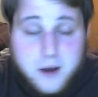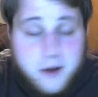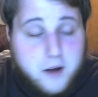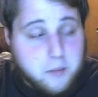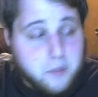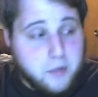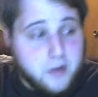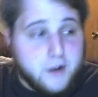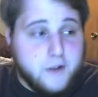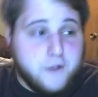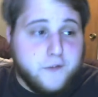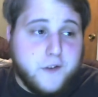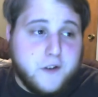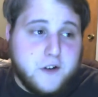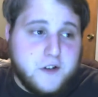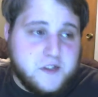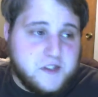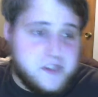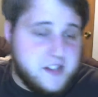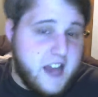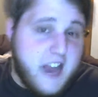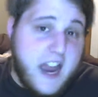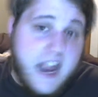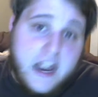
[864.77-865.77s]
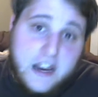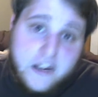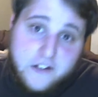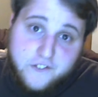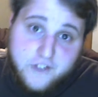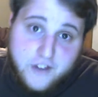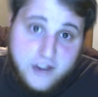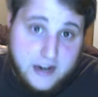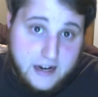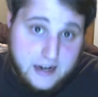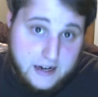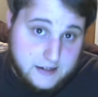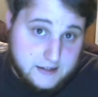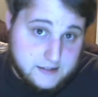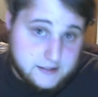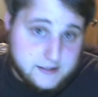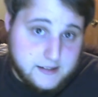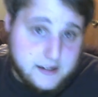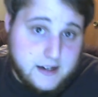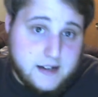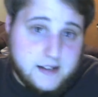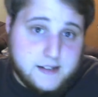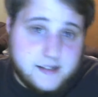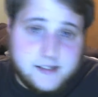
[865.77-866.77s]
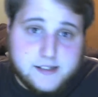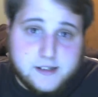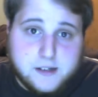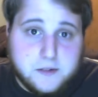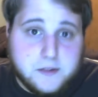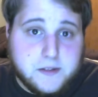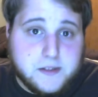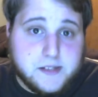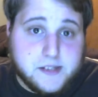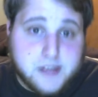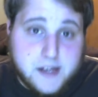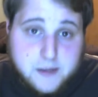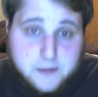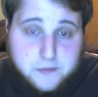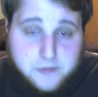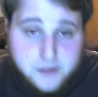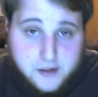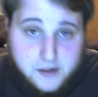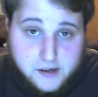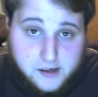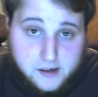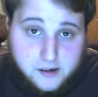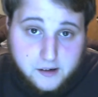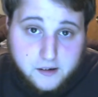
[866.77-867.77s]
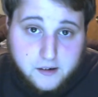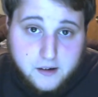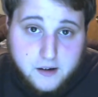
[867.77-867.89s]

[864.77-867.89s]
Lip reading: but if there's 10 fans, it's still the same thing.